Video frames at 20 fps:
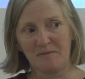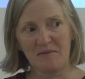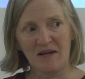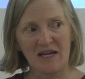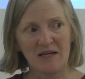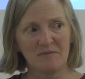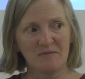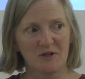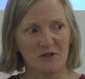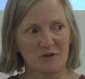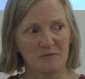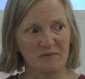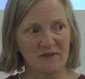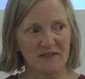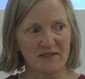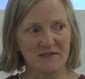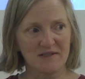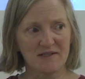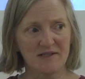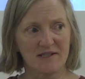the main
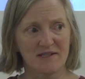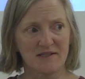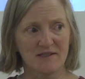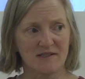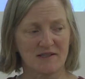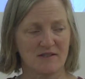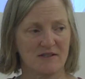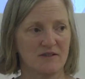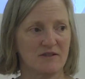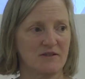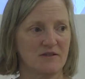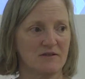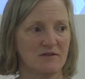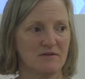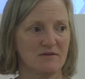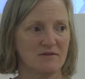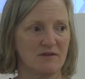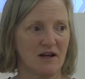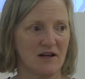purpose is to